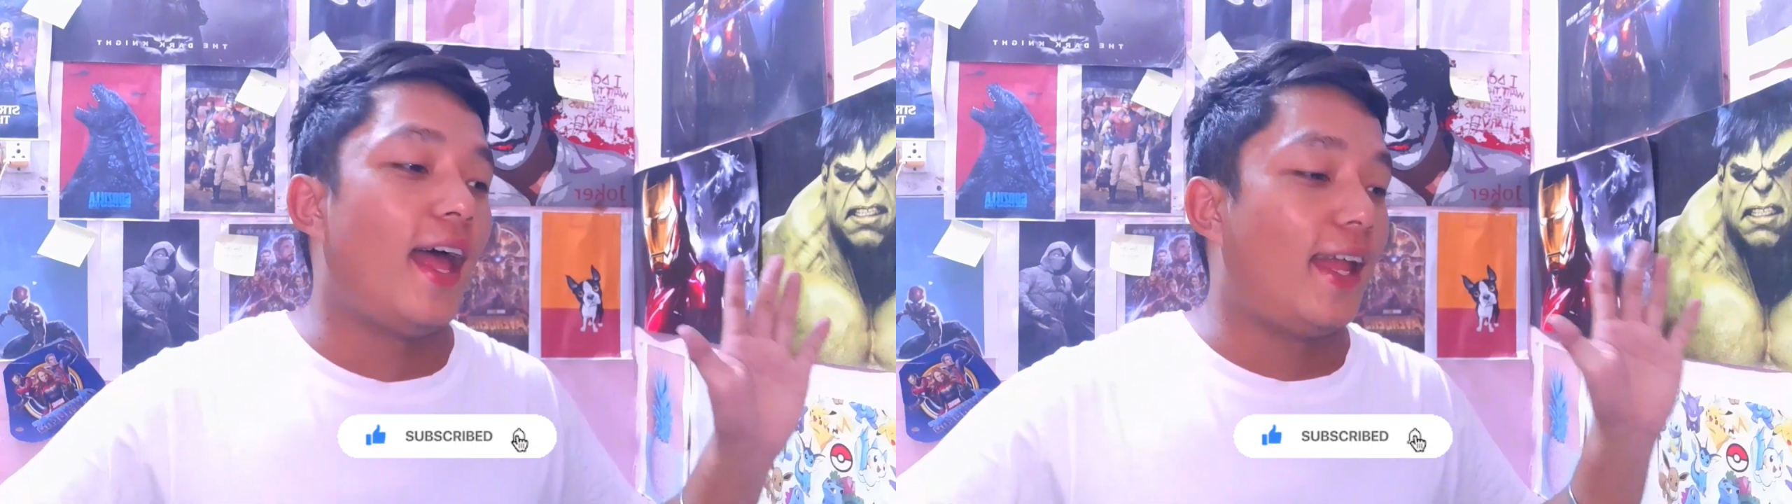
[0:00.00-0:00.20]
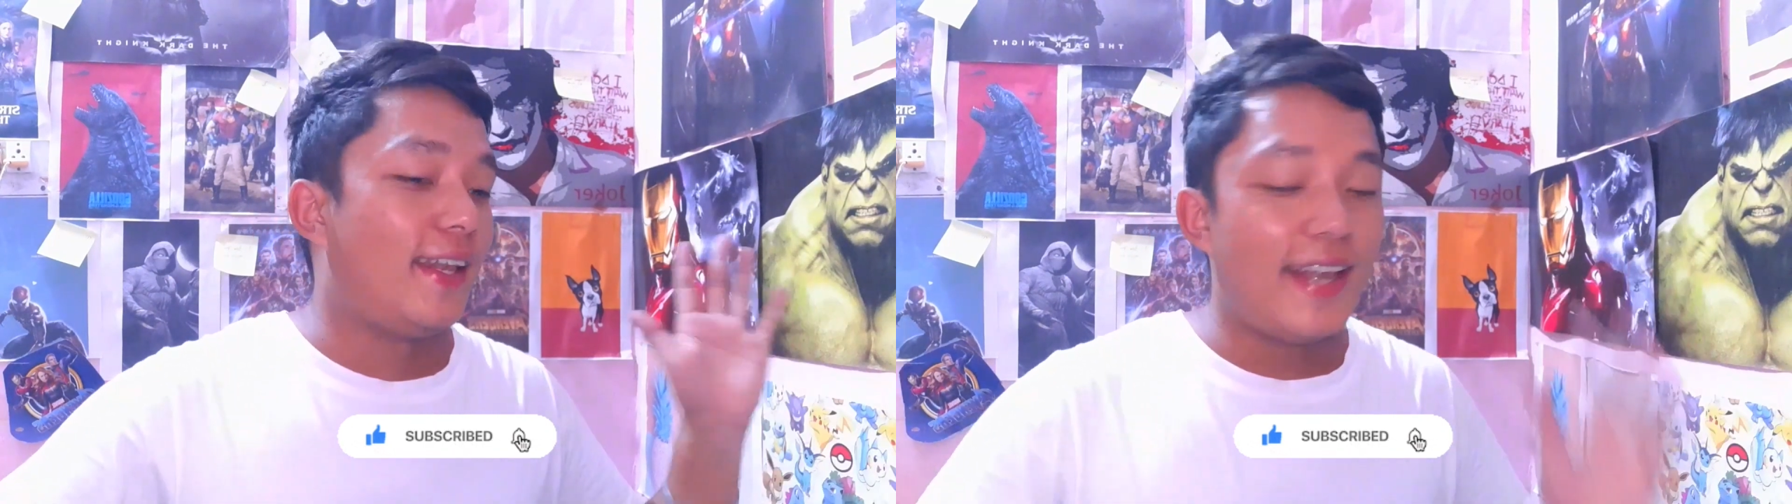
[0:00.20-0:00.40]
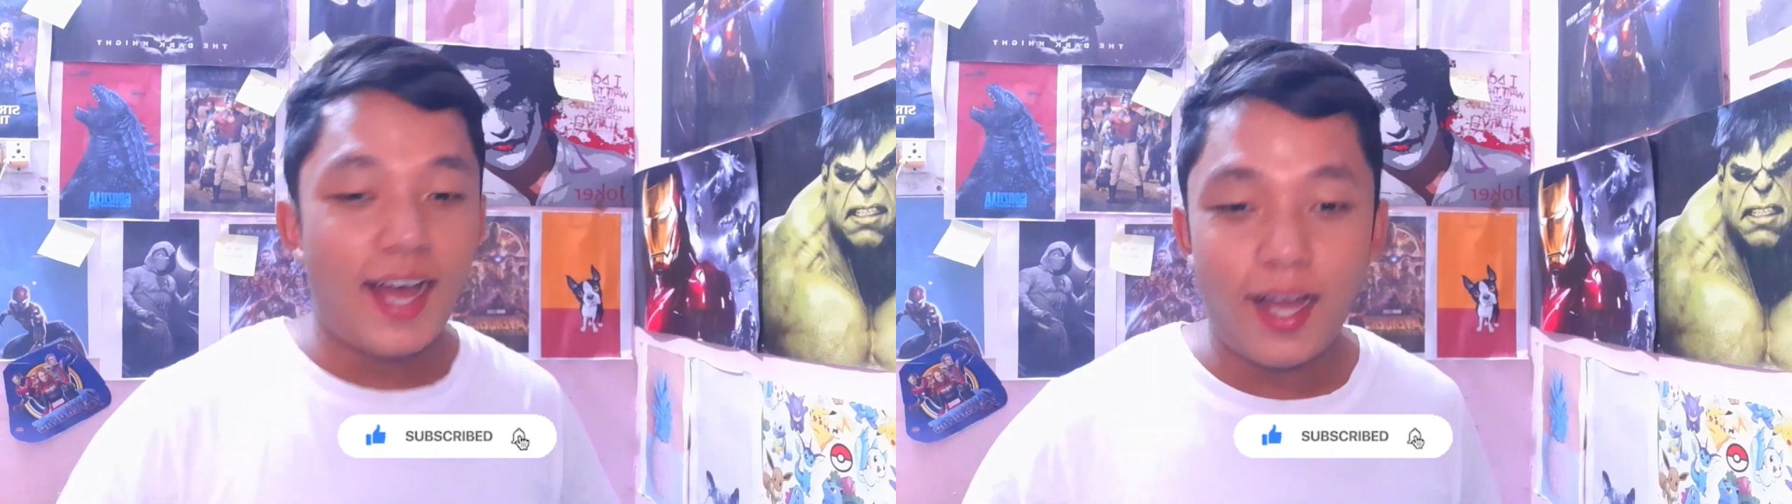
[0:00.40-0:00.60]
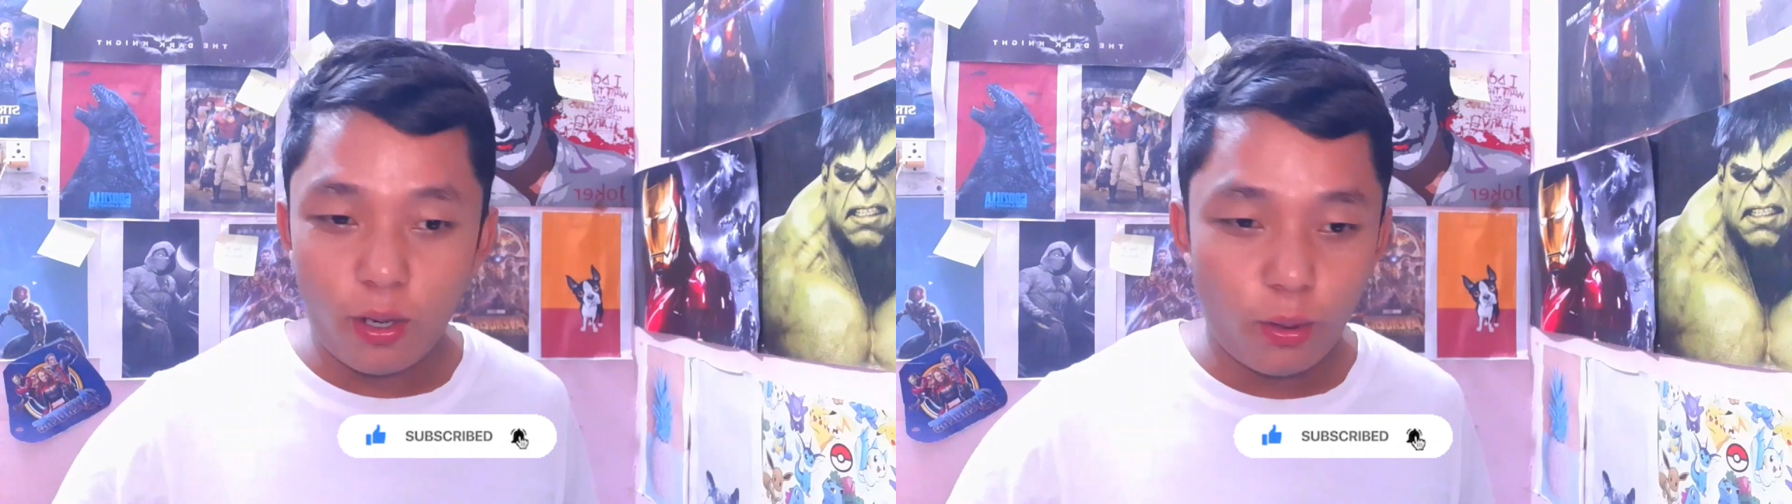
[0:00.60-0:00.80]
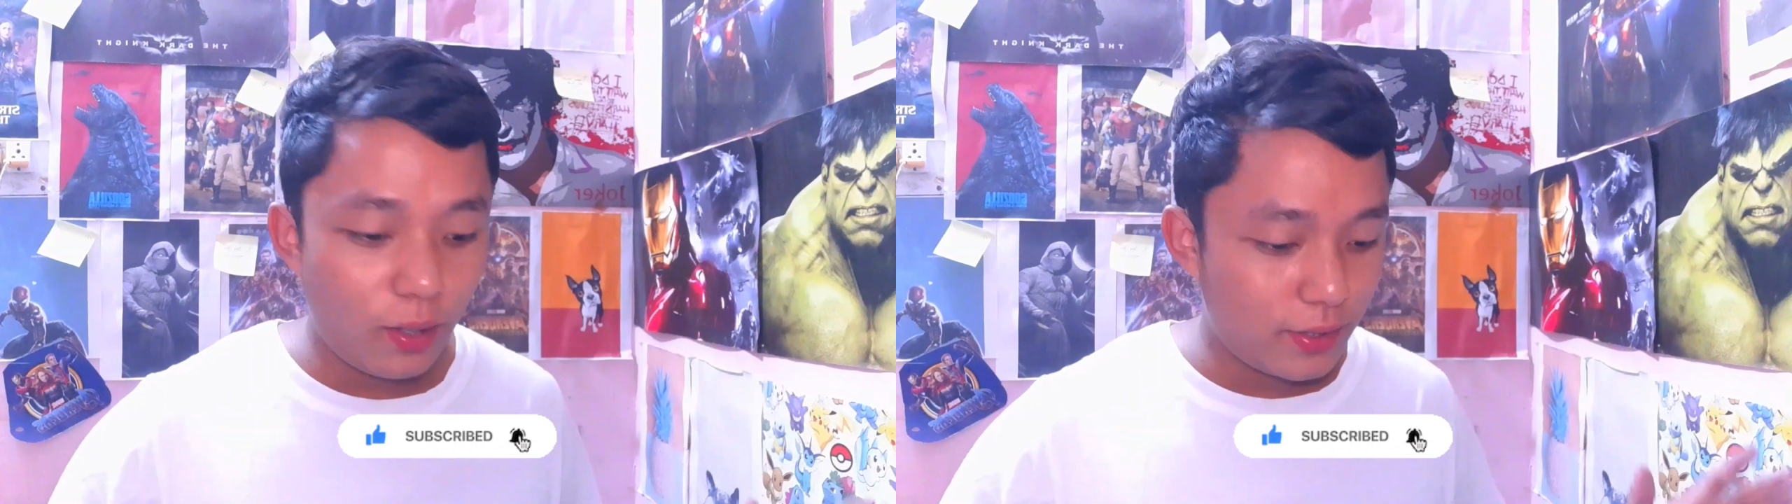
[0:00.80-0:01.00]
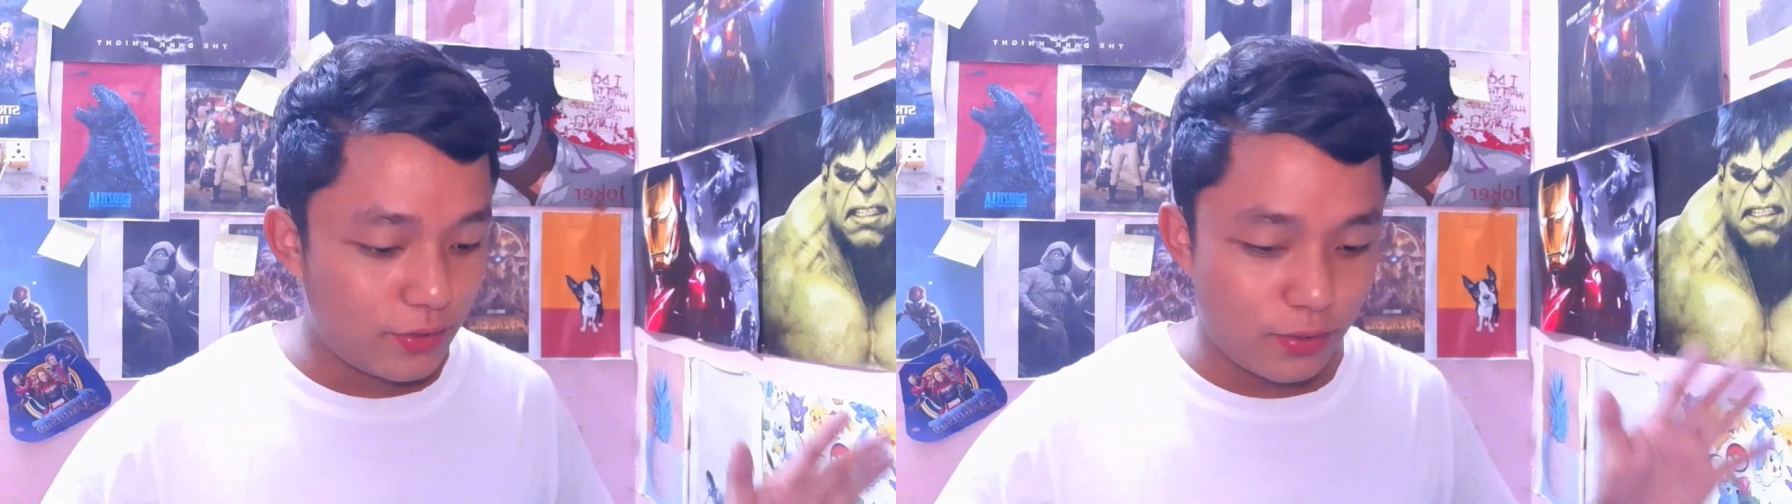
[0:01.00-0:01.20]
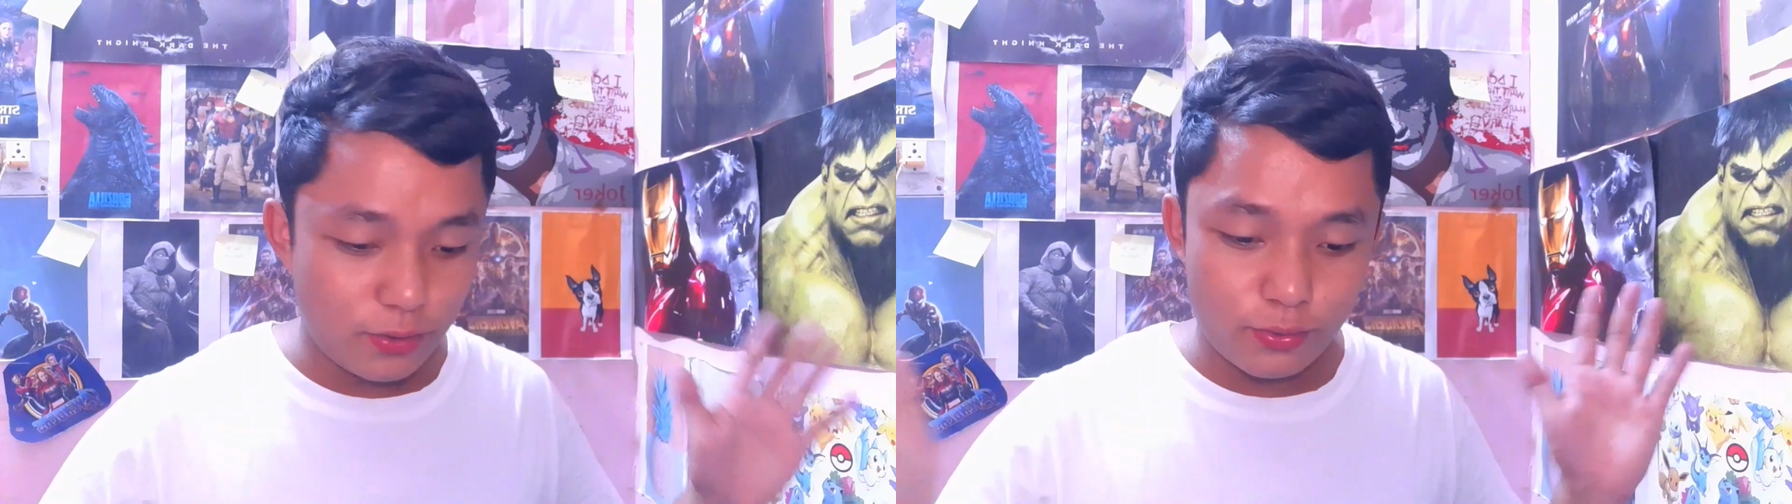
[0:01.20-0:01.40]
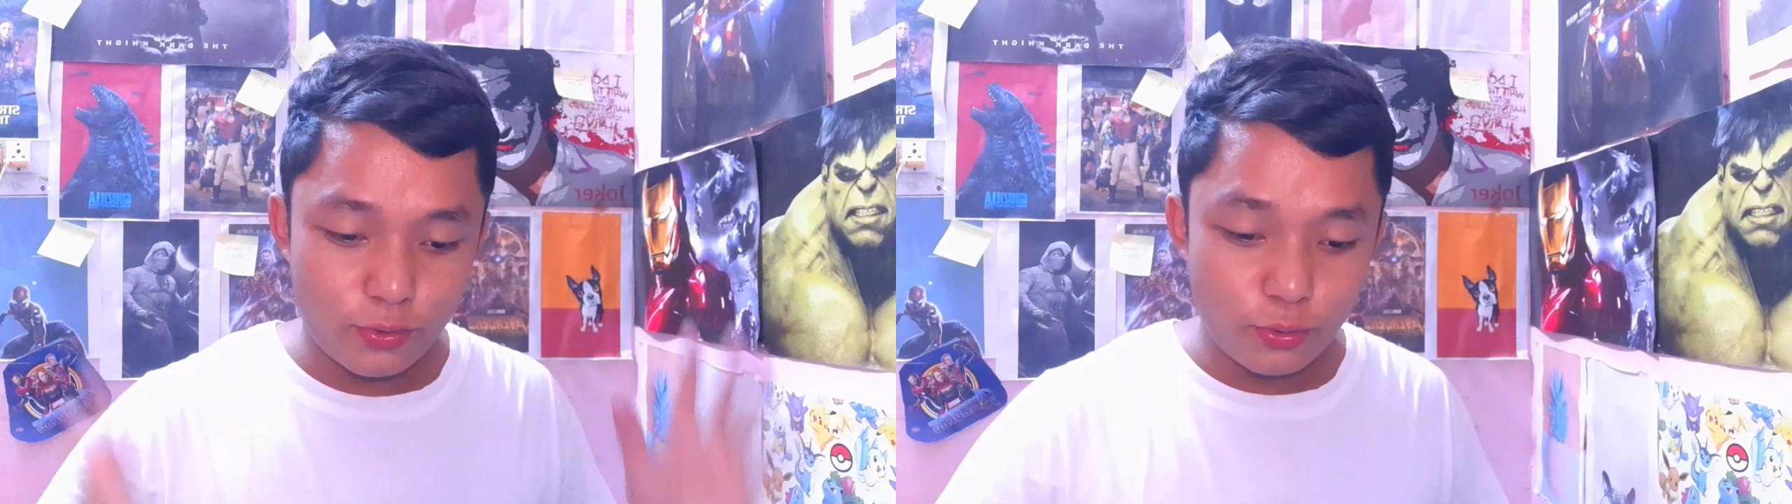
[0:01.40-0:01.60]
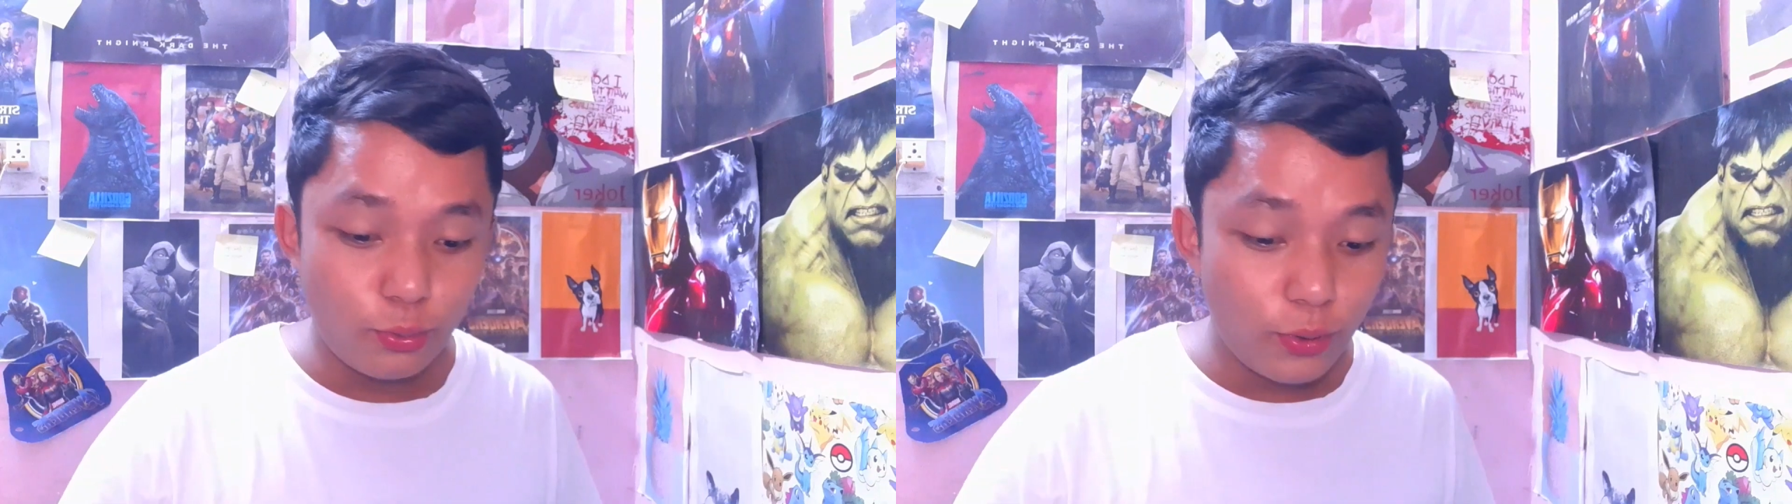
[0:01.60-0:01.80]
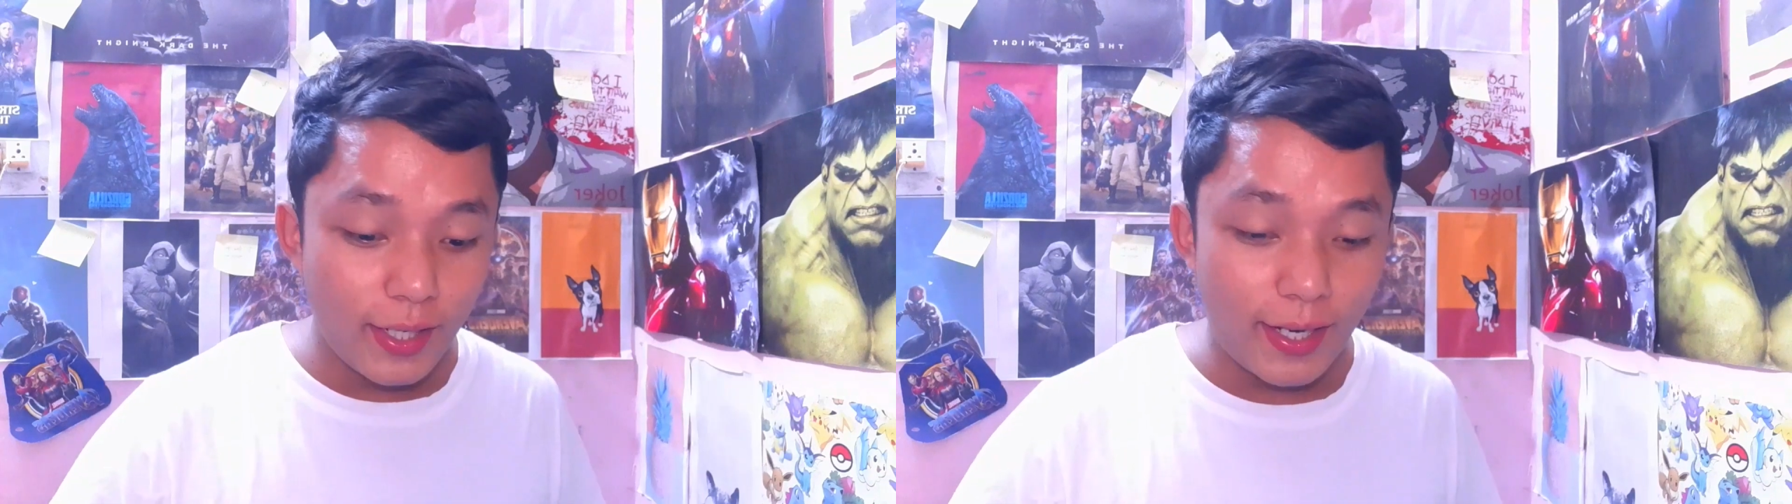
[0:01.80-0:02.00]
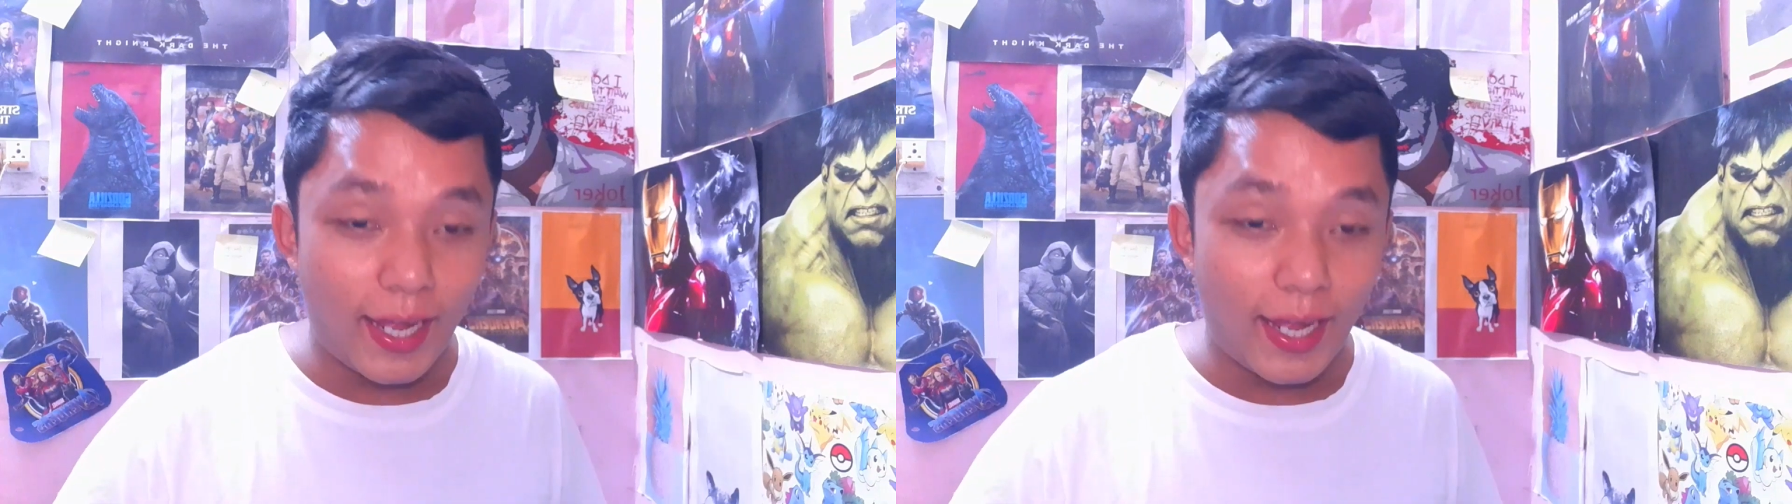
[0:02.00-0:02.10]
And now let's just do it.